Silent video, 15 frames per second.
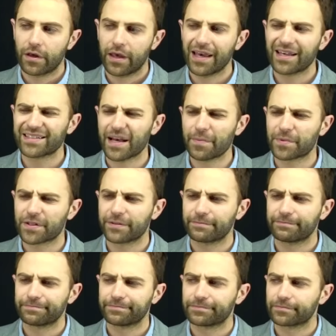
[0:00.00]
Except,
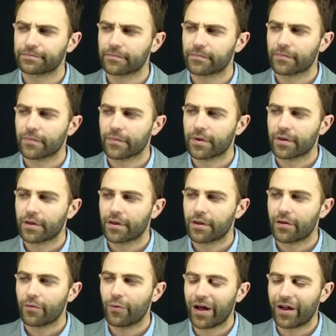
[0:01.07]

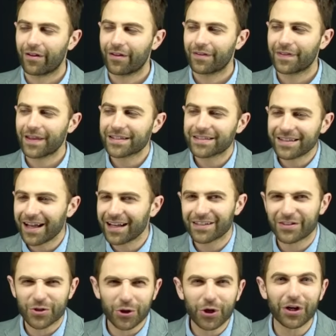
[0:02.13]
well, that's not
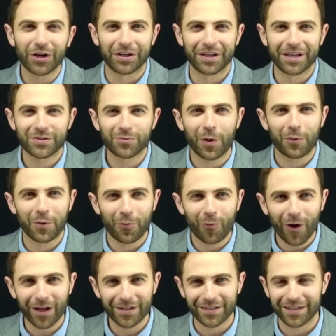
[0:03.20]
as good as what we
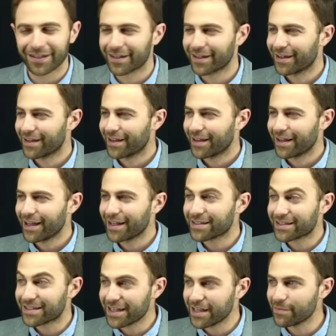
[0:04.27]
wanted it
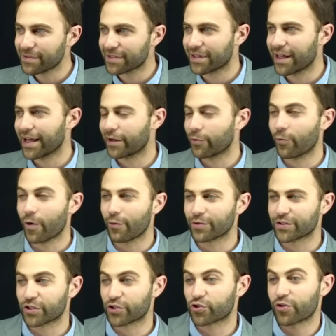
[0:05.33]
seems like what
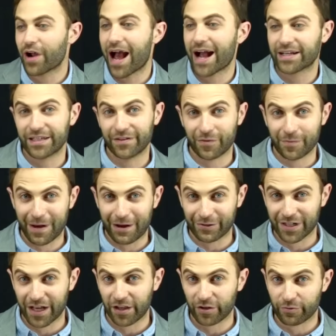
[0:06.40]
was attractive about
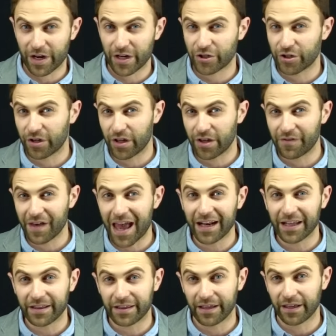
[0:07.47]
toleration, if
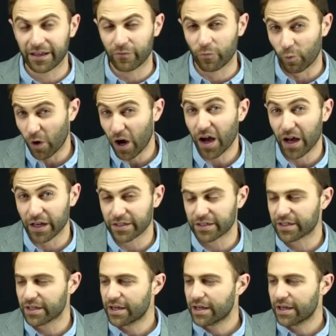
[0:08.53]
anything was,